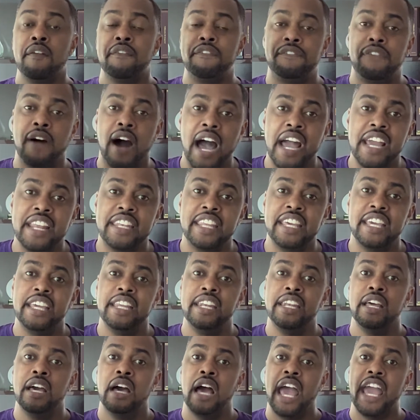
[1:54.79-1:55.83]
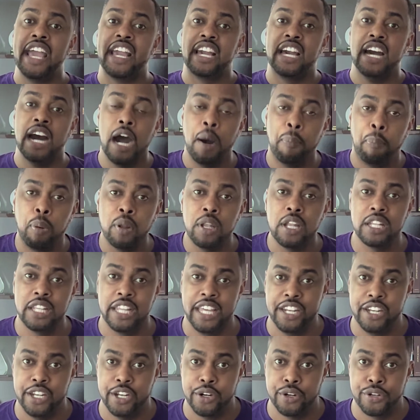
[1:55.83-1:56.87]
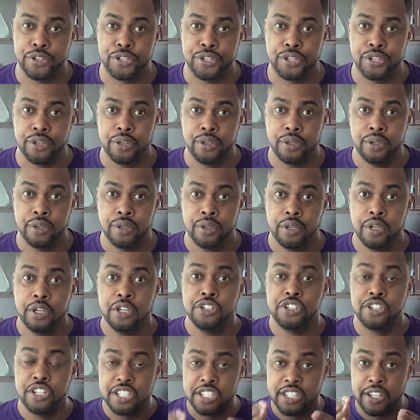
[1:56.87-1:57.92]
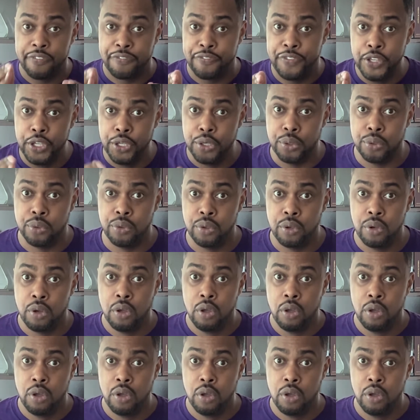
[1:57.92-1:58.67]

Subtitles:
finding a couple of lenders, just a few,